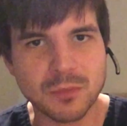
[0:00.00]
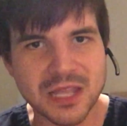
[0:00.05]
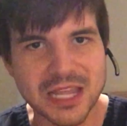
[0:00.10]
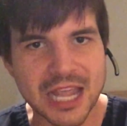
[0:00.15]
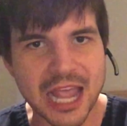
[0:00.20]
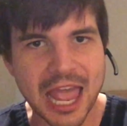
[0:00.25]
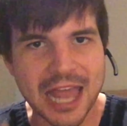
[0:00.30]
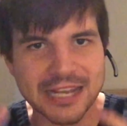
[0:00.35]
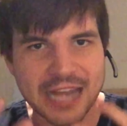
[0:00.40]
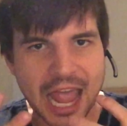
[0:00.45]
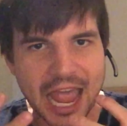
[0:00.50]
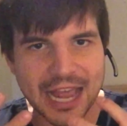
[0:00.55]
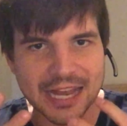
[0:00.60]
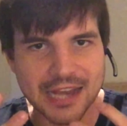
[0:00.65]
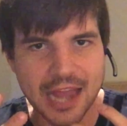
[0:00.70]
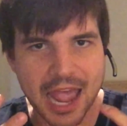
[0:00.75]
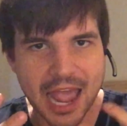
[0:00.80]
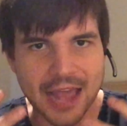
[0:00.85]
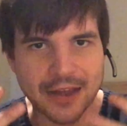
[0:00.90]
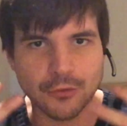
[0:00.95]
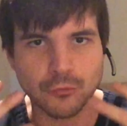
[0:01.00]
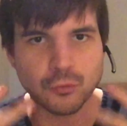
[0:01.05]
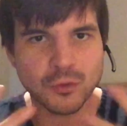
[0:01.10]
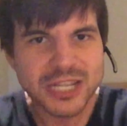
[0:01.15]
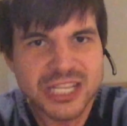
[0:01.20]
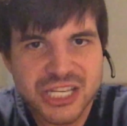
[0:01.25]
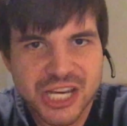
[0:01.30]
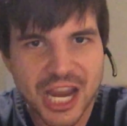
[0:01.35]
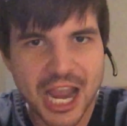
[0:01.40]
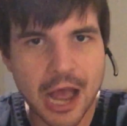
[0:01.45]
me and
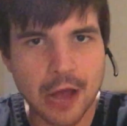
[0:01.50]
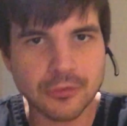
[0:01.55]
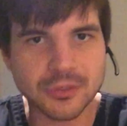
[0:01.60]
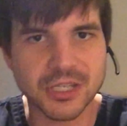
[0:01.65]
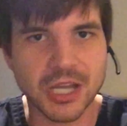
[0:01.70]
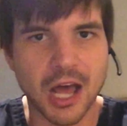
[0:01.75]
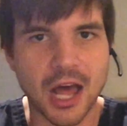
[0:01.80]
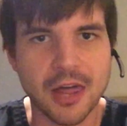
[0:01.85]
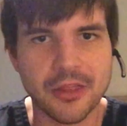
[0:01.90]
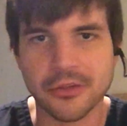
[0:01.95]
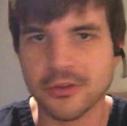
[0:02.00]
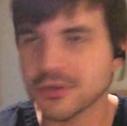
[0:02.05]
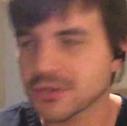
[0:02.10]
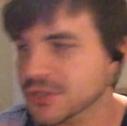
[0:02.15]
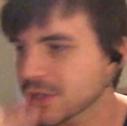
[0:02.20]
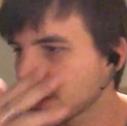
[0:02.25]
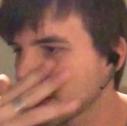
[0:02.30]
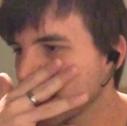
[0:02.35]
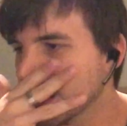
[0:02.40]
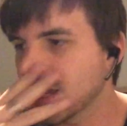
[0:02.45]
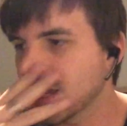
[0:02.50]
reaching out to others.